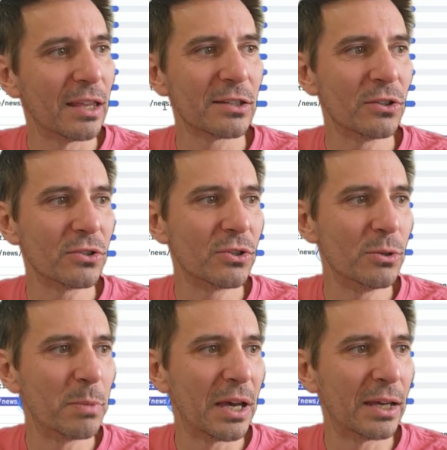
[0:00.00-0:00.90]
That's not
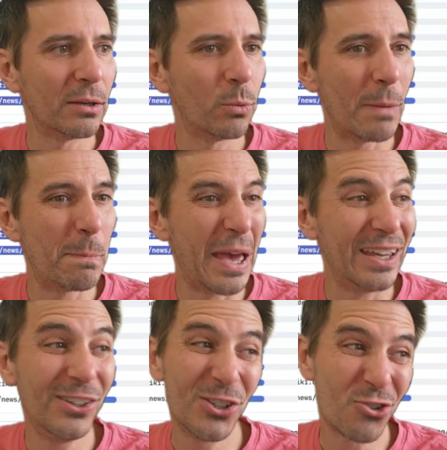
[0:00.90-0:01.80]
too bad. Web
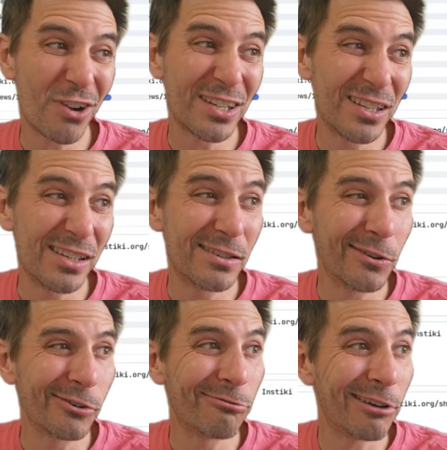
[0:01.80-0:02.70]
page addresses,
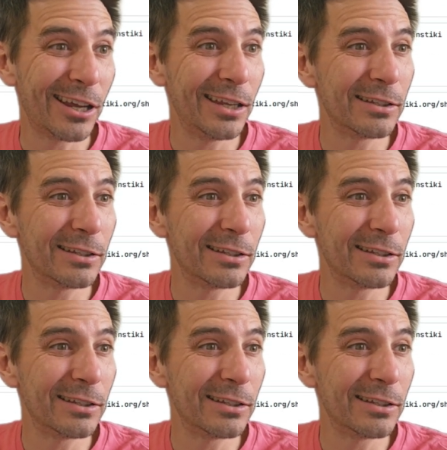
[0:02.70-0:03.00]
not great.